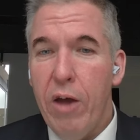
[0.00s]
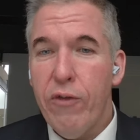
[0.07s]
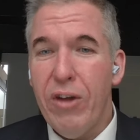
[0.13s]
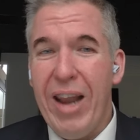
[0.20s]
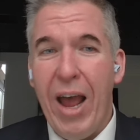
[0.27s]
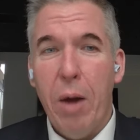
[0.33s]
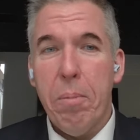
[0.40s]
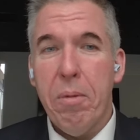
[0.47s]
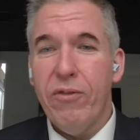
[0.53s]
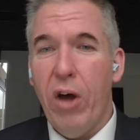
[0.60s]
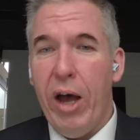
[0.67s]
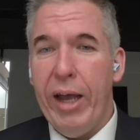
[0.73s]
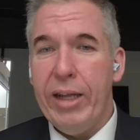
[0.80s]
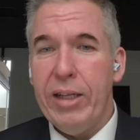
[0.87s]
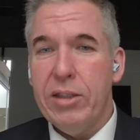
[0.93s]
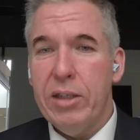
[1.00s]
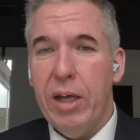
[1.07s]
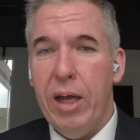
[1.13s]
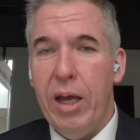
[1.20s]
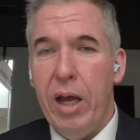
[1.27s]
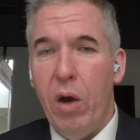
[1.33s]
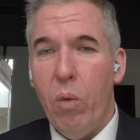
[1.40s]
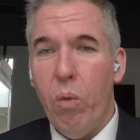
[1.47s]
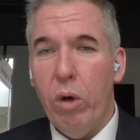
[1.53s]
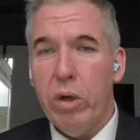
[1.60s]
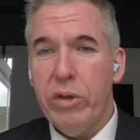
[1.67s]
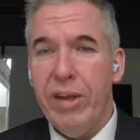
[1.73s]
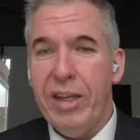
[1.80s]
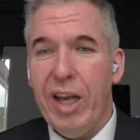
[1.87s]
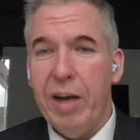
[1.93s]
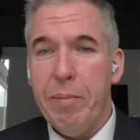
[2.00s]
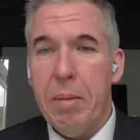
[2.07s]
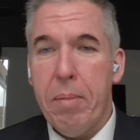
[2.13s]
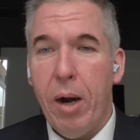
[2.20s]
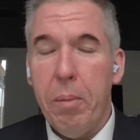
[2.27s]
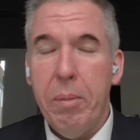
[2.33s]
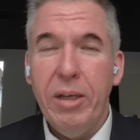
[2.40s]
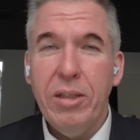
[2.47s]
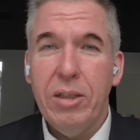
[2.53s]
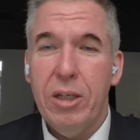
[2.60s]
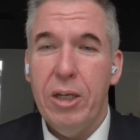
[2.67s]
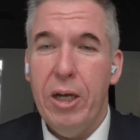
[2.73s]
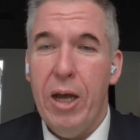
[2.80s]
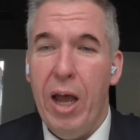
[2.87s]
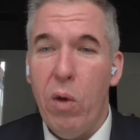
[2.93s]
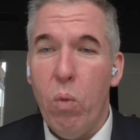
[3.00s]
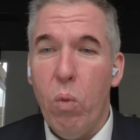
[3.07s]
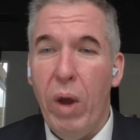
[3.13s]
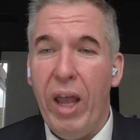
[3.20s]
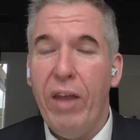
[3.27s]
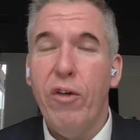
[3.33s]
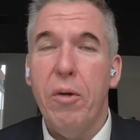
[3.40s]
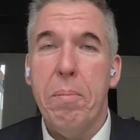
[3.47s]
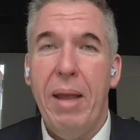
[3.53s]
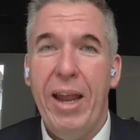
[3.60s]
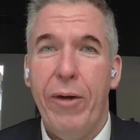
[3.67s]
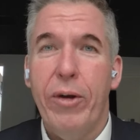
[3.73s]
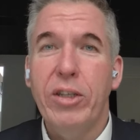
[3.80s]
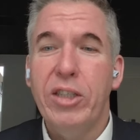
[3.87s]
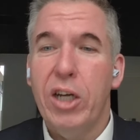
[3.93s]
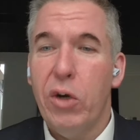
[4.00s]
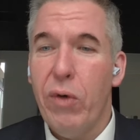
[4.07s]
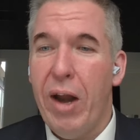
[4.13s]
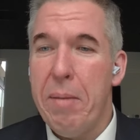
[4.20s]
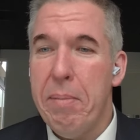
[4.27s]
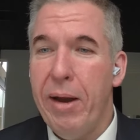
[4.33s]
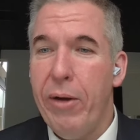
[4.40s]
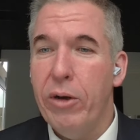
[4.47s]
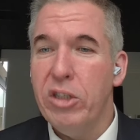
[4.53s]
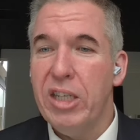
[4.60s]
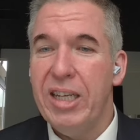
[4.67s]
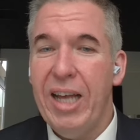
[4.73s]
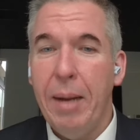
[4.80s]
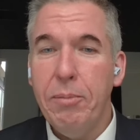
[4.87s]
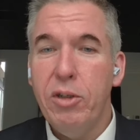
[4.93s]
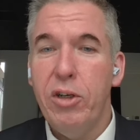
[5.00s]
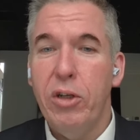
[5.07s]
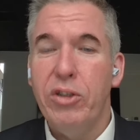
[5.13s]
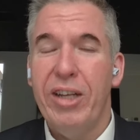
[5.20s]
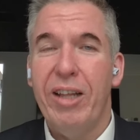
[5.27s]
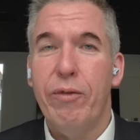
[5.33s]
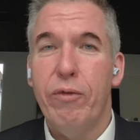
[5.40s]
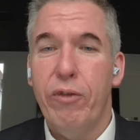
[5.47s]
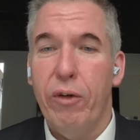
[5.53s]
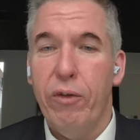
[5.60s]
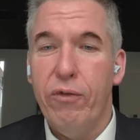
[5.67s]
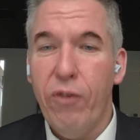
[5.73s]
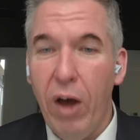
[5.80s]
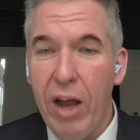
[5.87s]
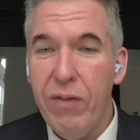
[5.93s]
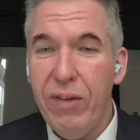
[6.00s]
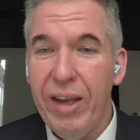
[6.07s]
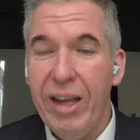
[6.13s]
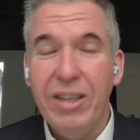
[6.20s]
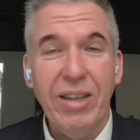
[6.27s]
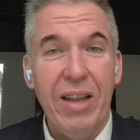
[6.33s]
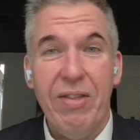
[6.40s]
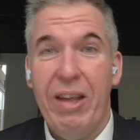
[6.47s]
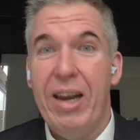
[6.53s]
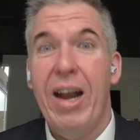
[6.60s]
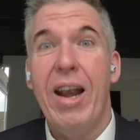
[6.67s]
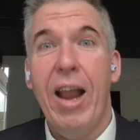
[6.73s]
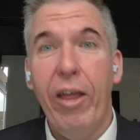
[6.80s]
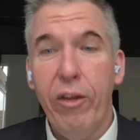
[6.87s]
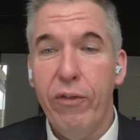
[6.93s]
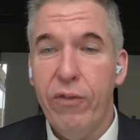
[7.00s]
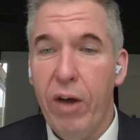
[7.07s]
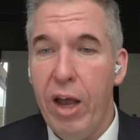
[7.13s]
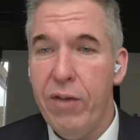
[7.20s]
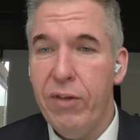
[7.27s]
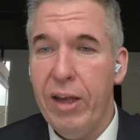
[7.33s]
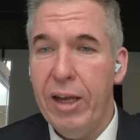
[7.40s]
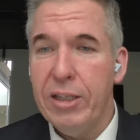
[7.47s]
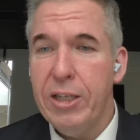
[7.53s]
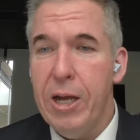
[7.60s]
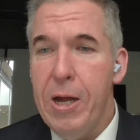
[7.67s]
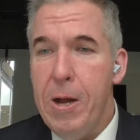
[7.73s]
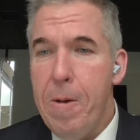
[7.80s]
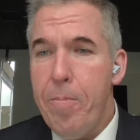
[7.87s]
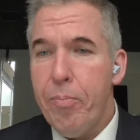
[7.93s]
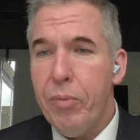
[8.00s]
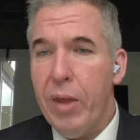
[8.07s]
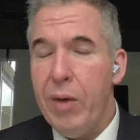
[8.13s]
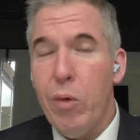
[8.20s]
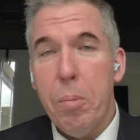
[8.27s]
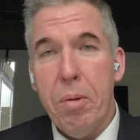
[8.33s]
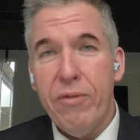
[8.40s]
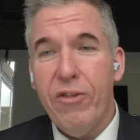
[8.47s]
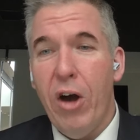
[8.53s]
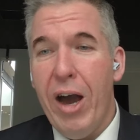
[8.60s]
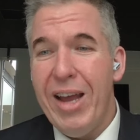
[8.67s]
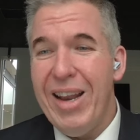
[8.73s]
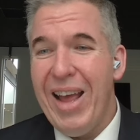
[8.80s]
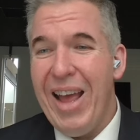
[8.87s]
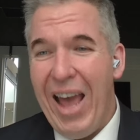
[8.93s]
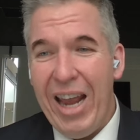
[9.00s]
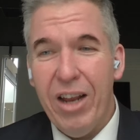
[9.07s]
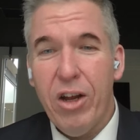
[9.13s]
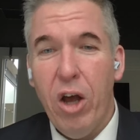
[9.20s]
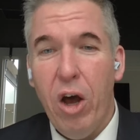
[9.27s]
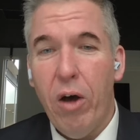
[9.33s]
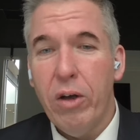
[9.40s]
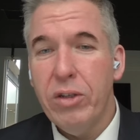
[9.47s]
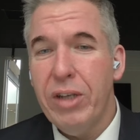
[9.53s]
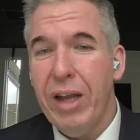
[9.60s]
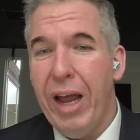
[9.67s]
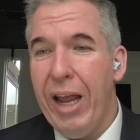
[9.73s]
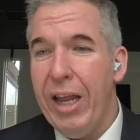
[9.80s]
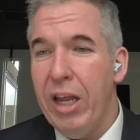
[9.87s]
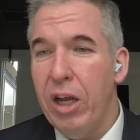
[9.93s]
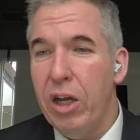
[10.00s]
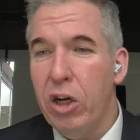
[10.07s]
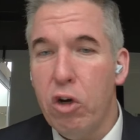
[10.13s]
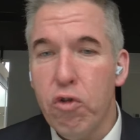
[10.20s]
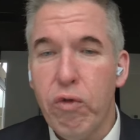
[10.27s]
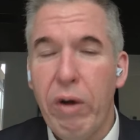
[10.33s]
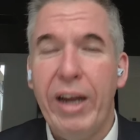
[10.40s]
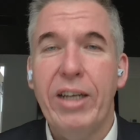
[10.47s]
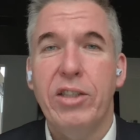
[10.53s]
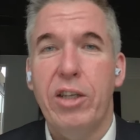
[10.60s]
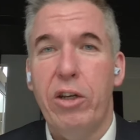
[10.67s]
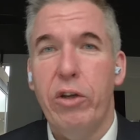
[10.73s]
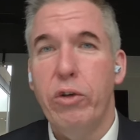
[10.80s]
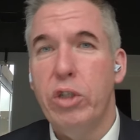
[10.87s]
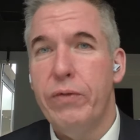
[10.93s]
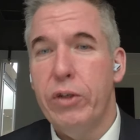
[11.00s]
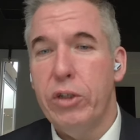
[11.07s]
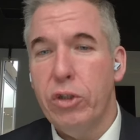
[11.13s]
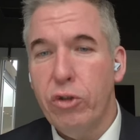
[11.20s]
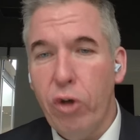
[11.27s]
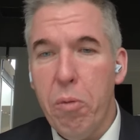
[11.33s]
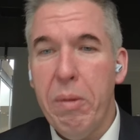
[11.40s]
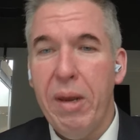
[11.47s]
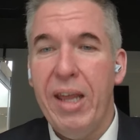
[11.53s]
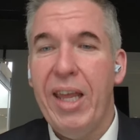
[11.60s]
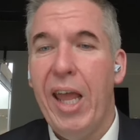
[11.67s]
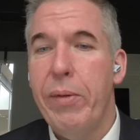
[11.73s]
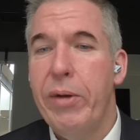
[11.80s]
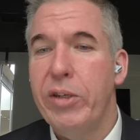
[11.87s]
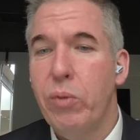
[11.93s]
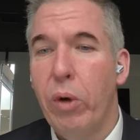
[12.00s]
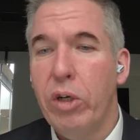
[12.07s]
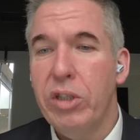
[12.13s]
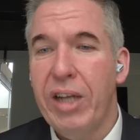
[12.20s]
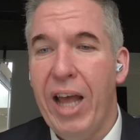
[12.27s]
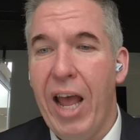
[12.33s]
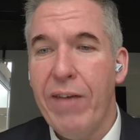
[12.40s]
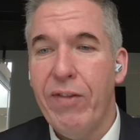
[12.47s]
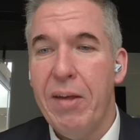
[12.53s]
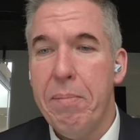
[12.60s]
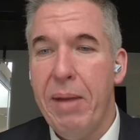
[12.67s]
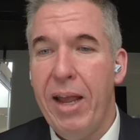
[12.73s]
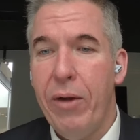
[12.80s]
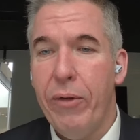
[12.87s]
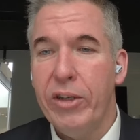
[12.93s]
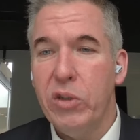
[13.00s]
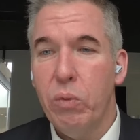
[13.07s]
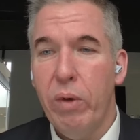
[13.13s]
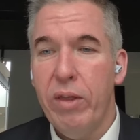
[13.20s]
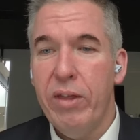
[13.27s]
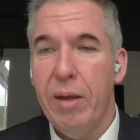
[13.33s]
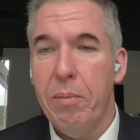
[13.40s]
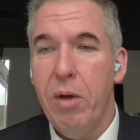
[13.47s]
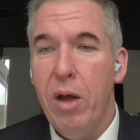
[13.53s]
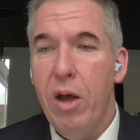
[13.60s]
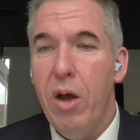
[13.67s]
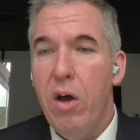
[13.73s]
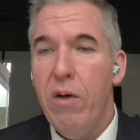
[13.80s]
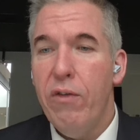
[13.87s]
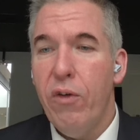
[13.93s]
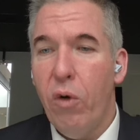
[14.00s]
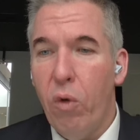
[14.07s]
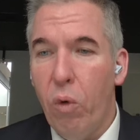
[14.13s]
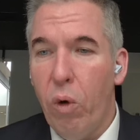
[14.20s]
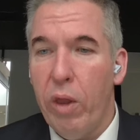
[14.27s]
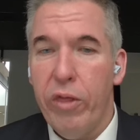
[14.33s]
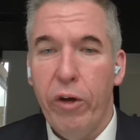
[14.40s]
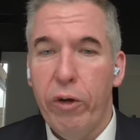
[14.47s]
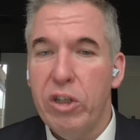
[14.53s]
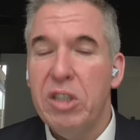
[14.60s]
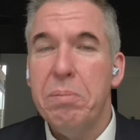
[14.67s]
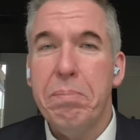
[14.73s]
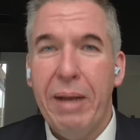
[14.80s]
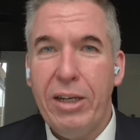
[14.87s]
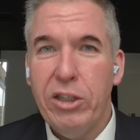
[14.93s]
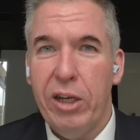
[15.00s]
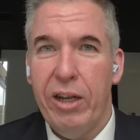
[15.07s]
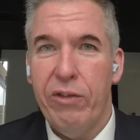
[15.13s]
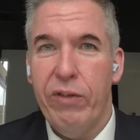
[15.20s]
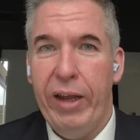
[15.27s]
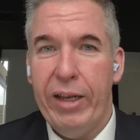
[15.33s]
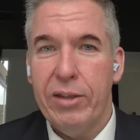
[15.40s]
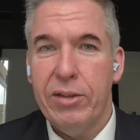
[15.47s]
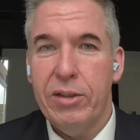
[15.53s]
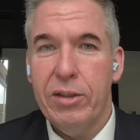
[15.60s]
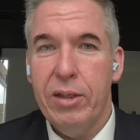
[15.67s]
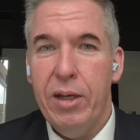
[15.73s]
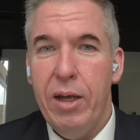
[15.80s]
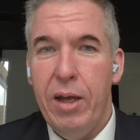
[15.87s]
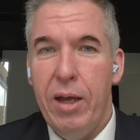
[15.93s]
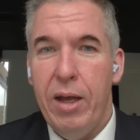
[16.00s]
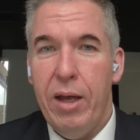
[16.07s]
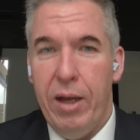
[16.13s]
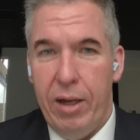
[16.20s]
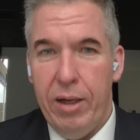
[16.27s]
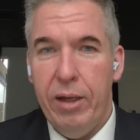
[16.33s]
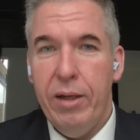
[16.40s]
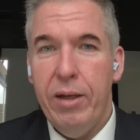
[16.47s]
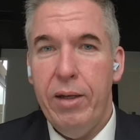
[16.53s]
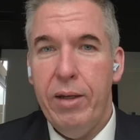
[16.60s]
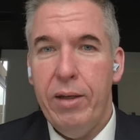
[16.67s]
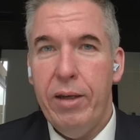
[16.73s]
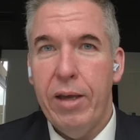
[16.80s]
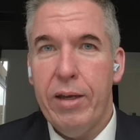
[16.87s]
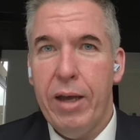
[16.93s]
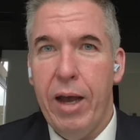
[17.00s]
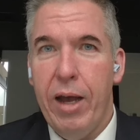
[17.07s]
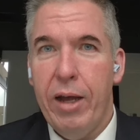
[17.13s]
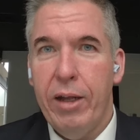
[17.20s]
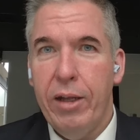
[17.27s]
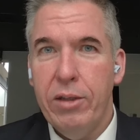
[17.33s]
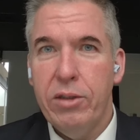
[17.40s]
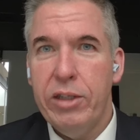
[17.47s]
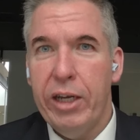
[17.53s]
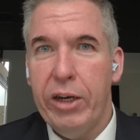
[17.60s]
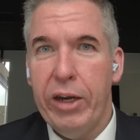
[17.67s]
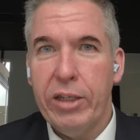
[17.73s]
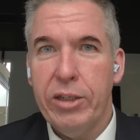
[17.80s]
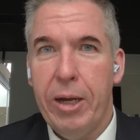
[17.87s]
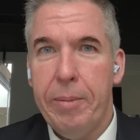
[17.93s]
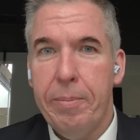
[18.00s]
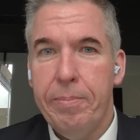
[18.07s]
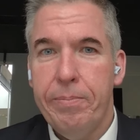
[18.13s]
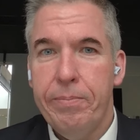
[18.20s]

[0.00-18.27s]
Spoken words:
For now, it provides what the government promised, a way for parents and grandparents to come to New Zealand for 5 years and then another 5 years. It will provide, at a cost, a great solution for so many Kiwis wanting to have their parents with them for all of those special events. Kia kaha. See you next time.